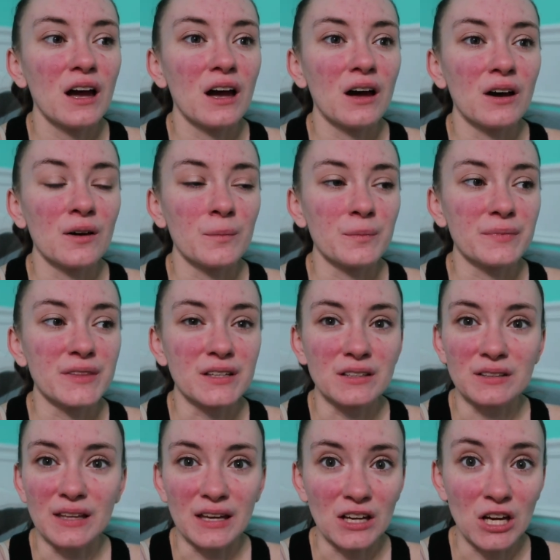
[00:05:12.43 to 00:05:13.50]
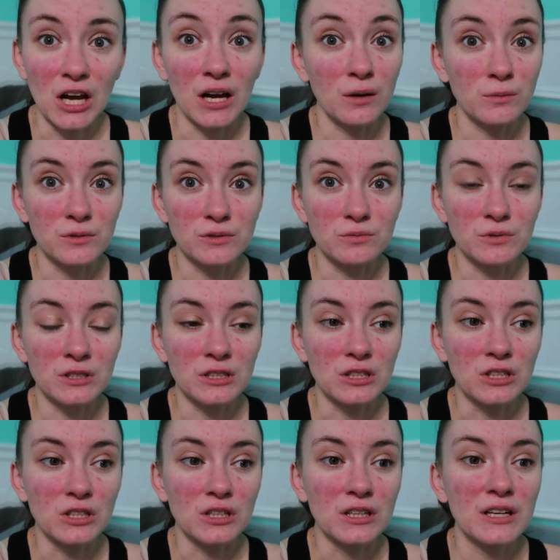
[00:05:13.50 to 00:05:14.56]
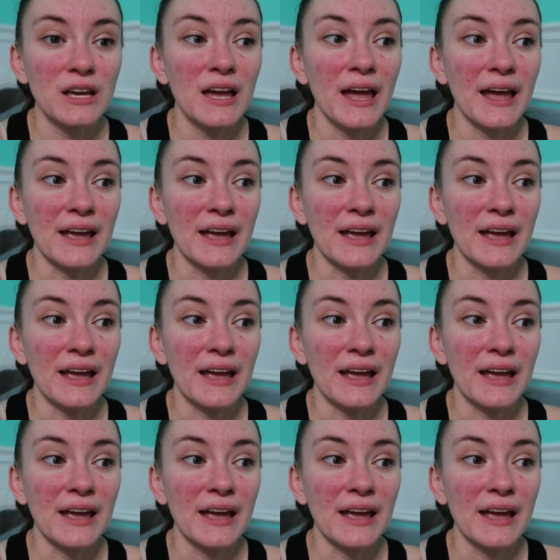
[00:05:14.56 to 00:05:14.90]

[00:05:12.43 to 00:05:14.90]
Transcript: Um, the like cut was really good